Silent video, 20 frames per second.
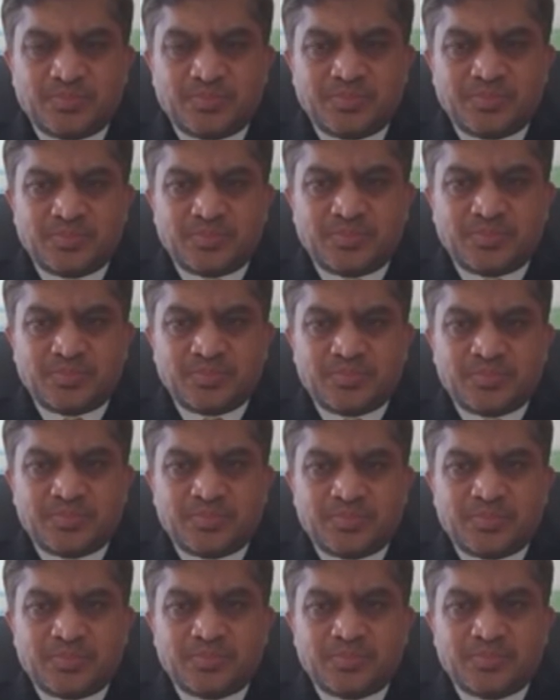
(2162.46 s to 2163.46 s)

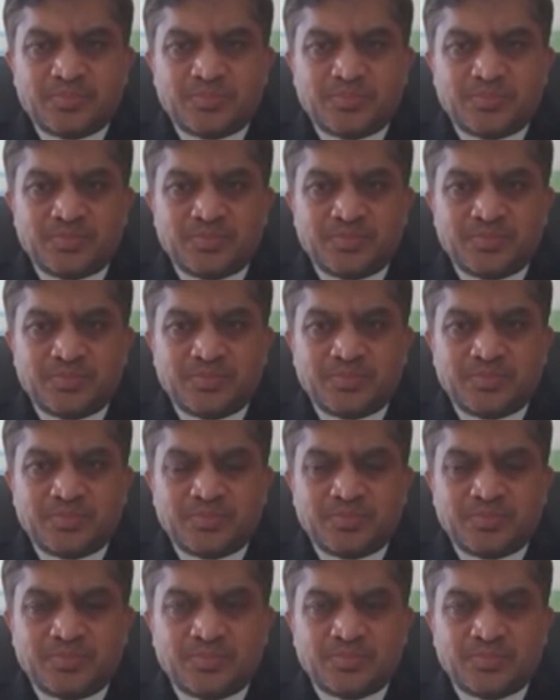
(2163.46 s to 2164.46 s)

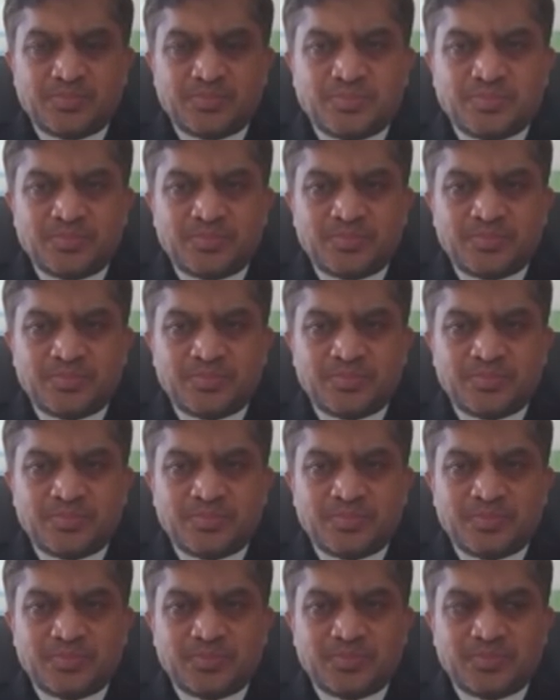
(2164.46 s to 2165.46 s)

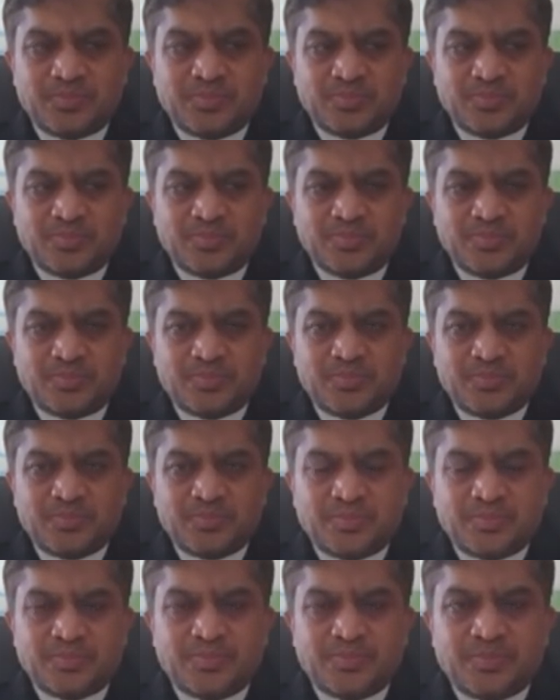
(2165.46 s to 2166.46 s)

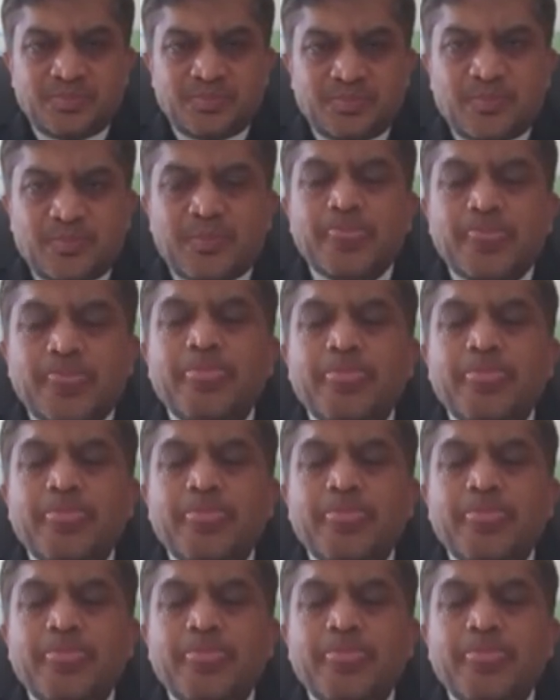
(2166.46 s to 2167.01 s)
This person isn't speaking.